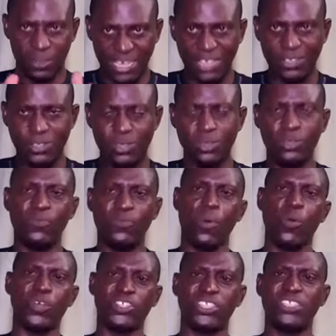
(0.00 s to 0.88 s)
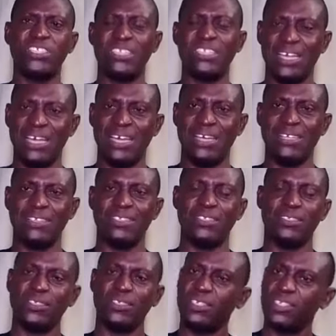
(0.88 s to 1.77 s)
Thank you for watching to the
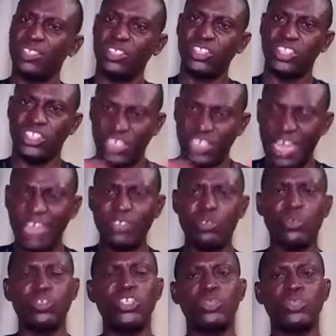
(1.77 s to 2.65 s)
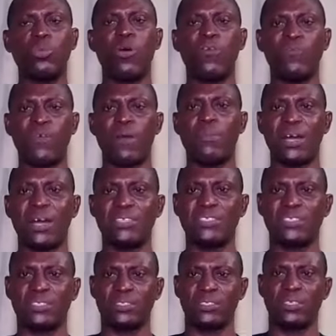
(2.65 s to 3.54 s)
end. Share to reach more
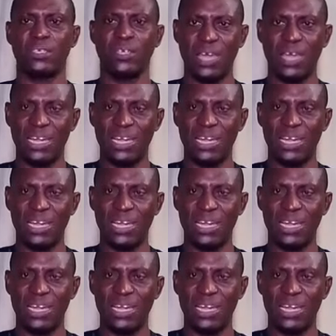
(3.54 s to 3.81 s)
farmers,